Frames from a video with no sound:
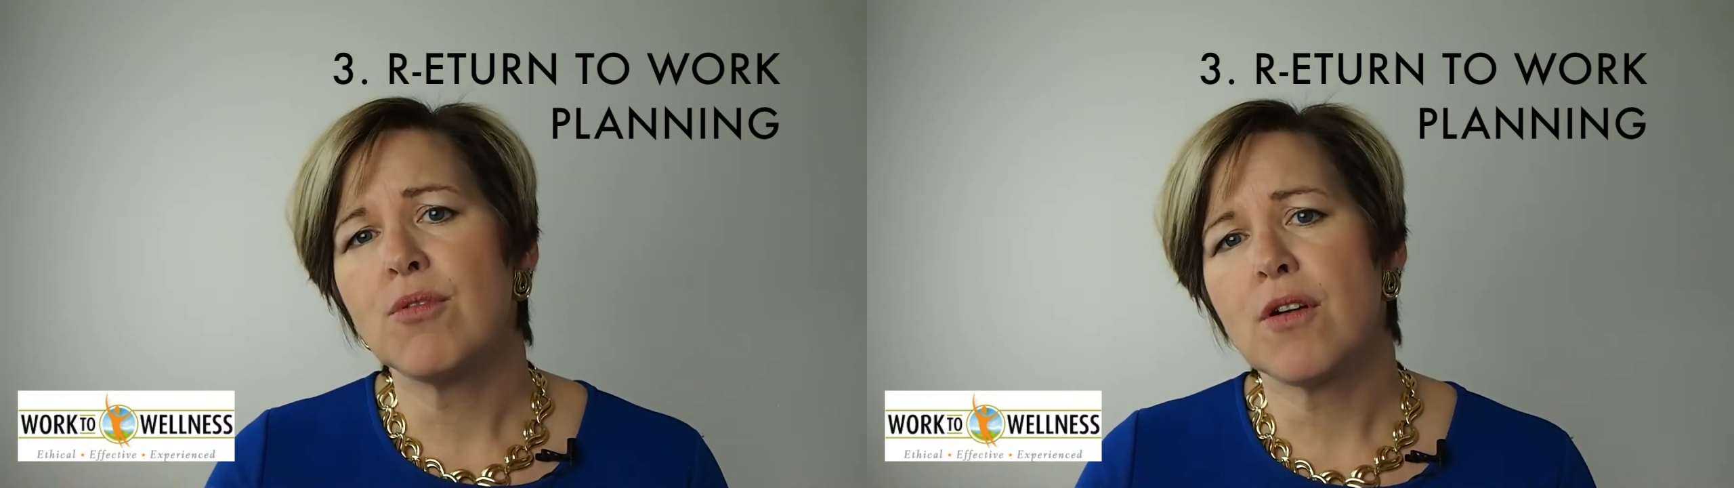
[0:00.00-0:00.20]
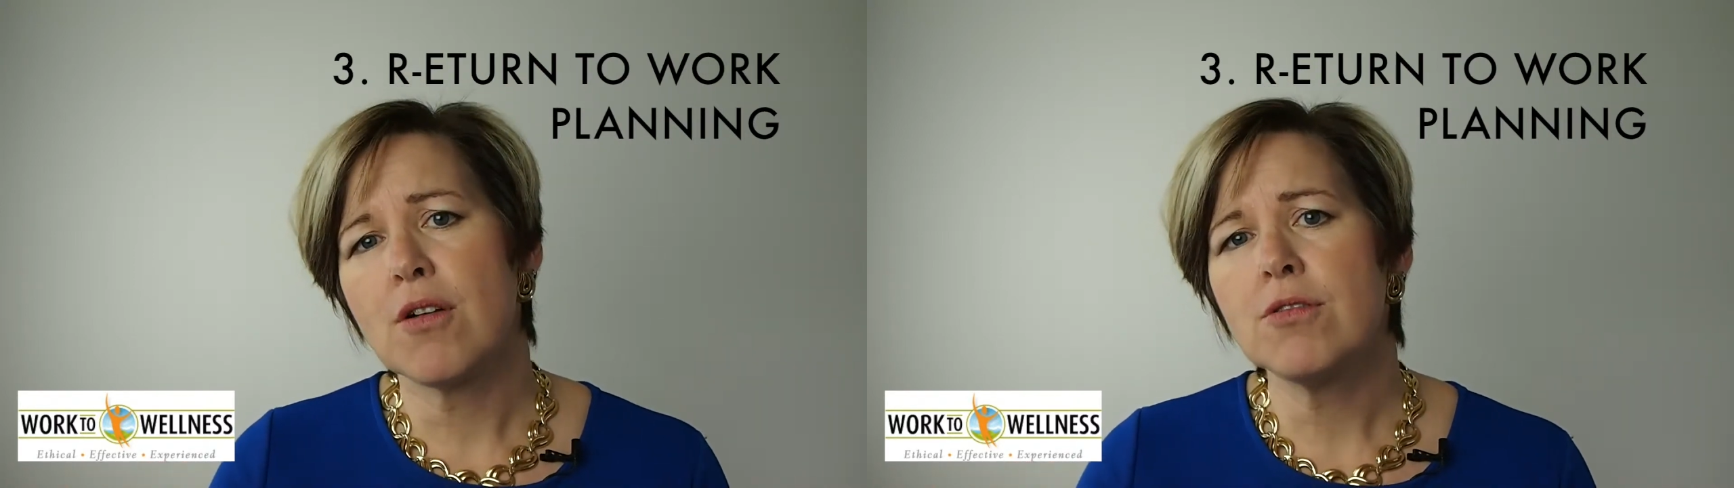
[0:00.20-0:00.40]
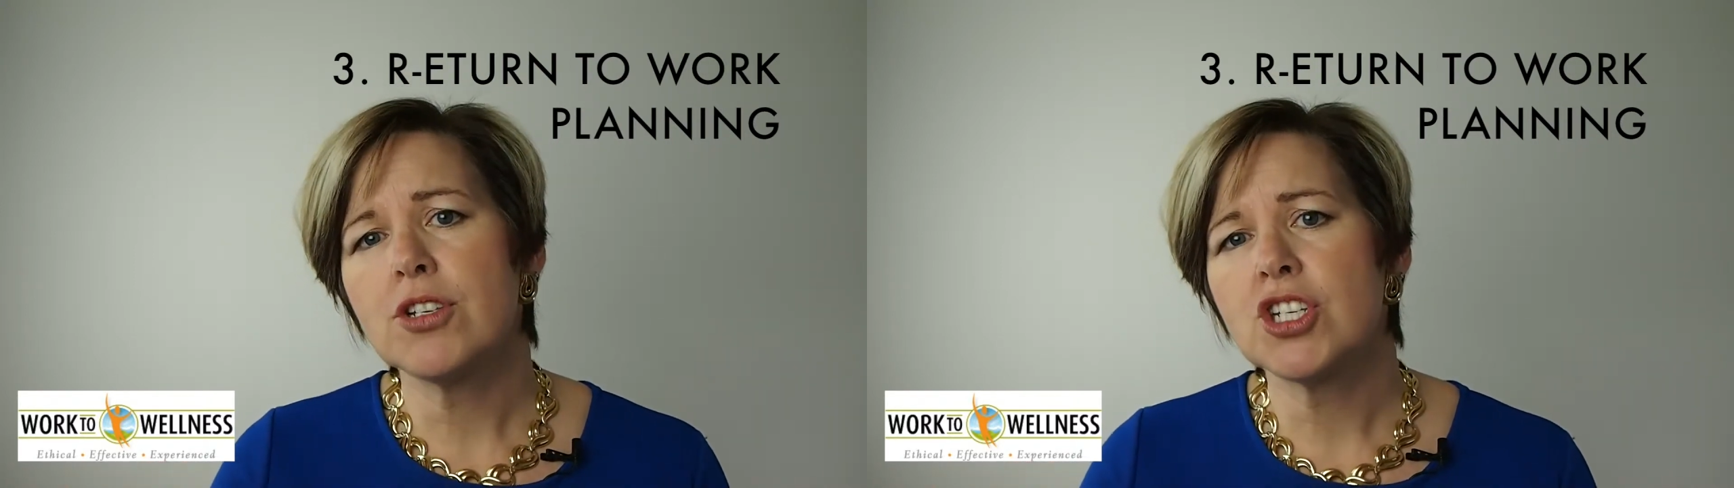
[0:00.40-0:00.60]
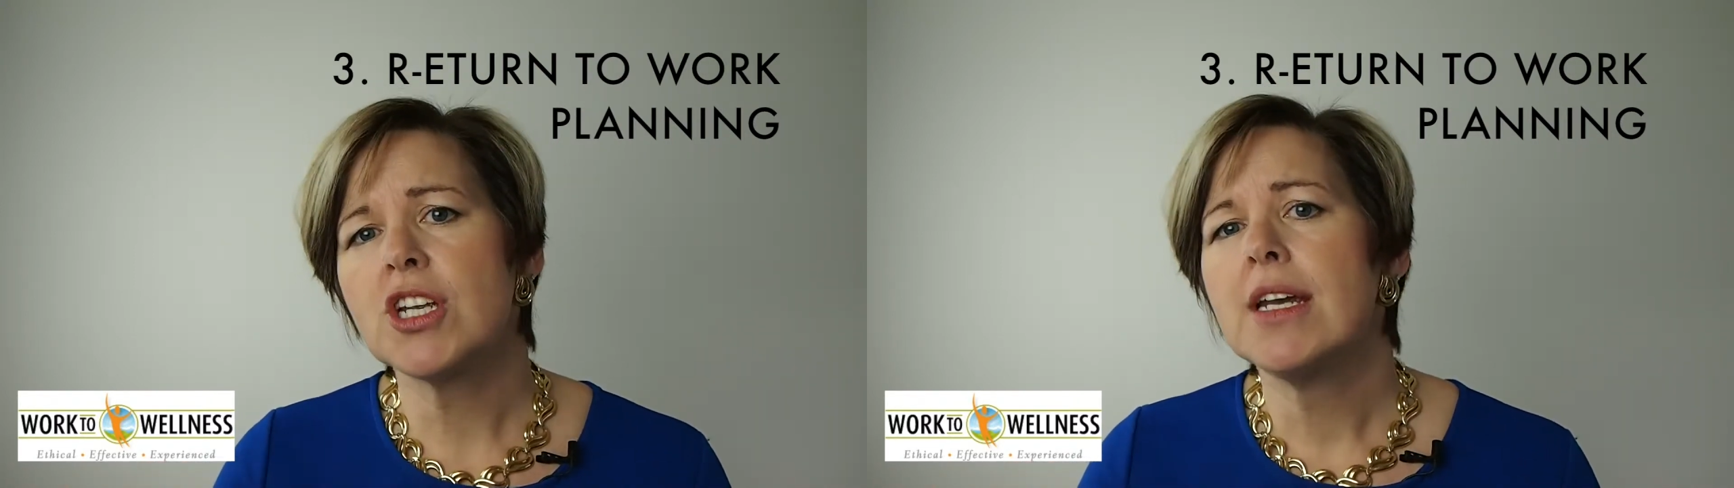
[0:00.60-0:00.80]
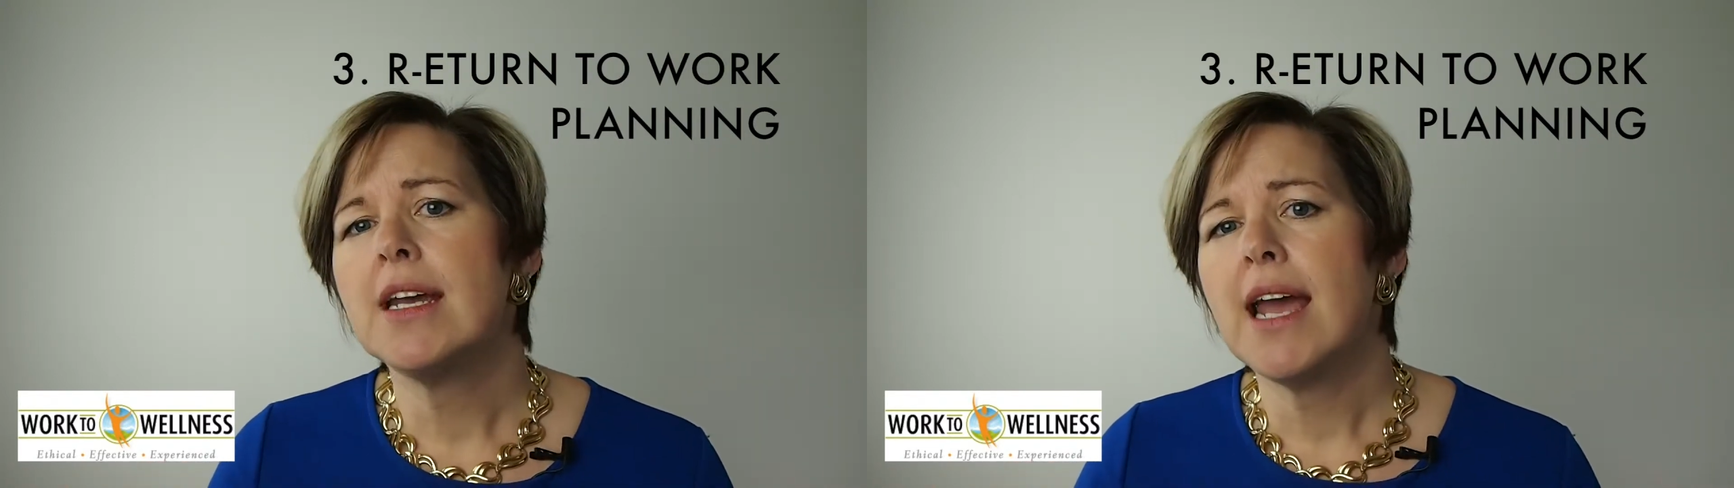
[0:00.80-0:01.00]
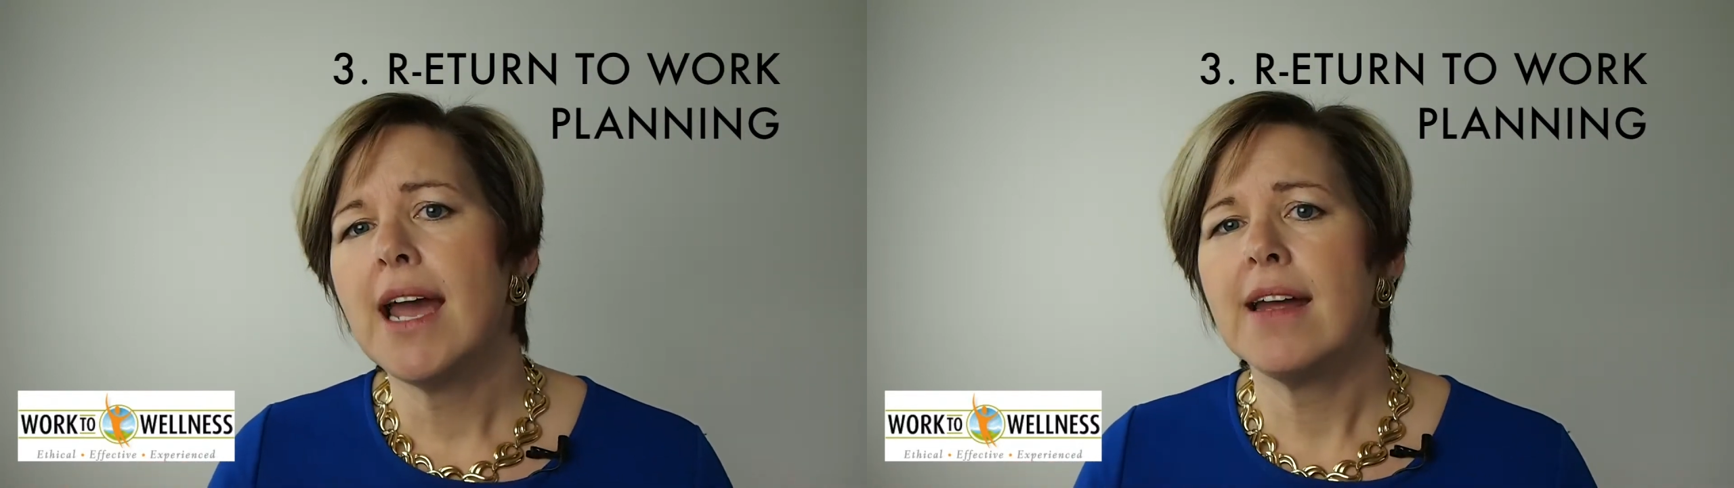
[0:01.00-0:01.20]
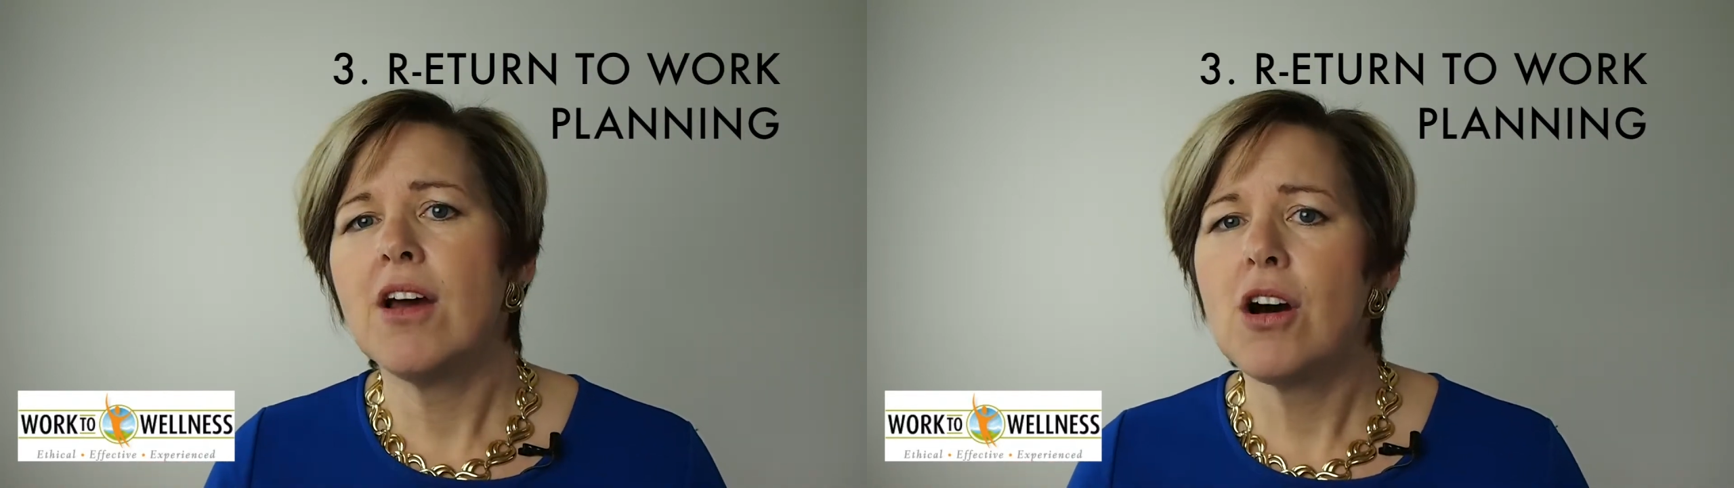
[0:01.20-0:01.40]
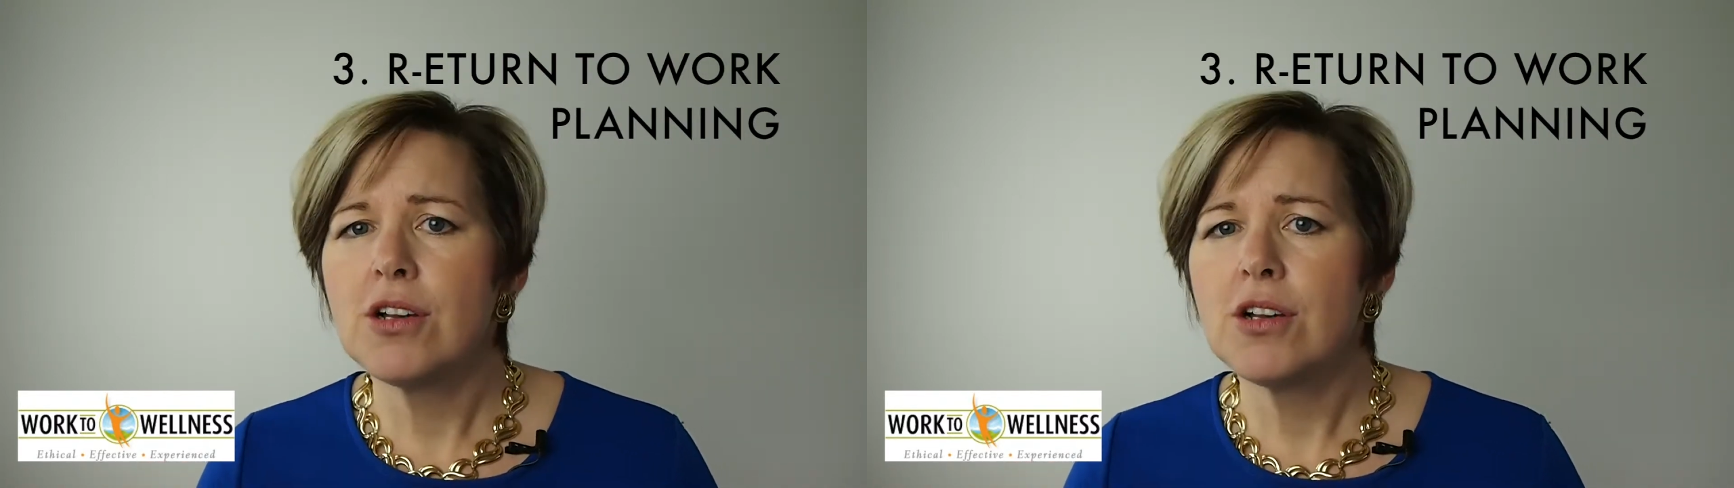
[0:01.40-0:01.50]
approach and